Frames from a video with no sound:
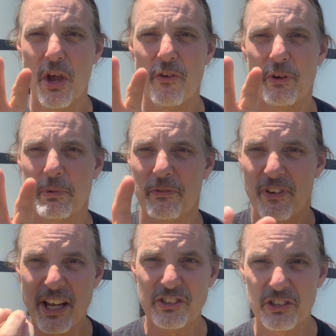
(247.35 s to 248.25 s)
from
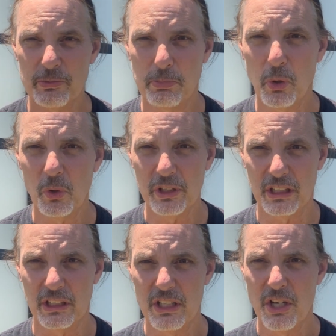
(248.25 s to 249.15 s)
devices
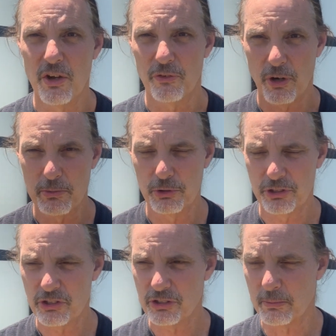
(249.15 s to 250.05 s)
pulling from your
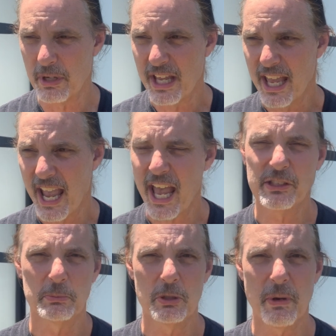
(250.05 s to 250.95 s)
system
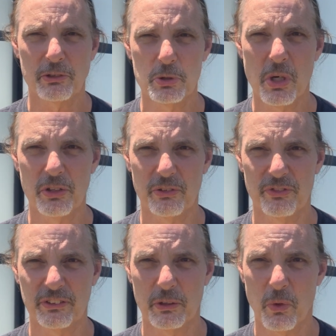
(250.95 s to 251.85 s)
adds up to about
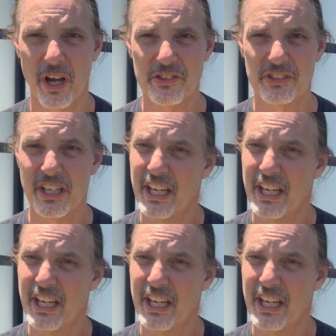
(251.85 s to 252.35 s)
250 watts.